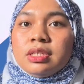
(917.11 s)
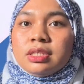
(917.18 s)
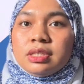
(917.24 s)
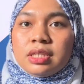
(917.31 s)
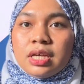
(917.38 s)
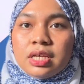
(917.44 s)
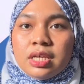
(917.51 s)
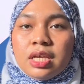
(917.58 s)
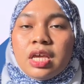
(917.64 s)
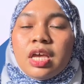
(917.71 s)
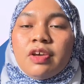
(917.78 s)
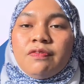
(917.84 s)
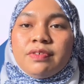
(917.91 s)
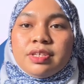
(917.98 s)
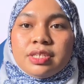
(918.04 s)
the
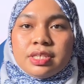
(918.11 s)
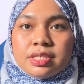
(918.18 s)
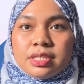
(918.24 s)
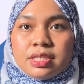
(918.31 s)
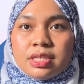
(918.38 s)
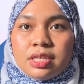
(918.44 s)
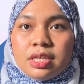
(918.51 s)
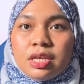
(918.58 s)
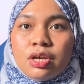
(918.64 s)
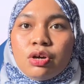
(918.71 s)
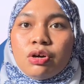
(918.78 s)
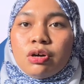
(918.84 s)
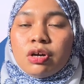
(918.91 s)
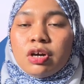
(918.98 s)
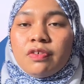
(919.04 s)
target efficiency
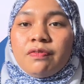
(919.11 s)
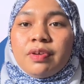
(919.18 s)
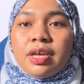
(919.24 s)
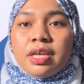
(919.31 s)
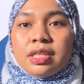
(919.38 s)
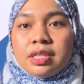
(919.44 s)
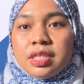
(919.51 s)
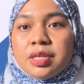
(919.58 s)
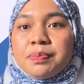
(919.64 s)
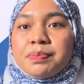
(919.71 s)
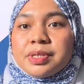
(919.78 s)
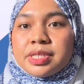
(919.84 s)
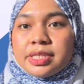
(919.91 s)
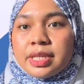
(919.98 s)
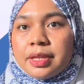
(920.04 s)
of
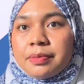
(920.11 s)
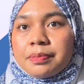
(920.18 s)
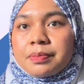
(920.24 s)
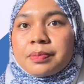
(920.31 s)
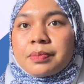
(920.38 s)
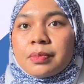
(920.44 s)
80%.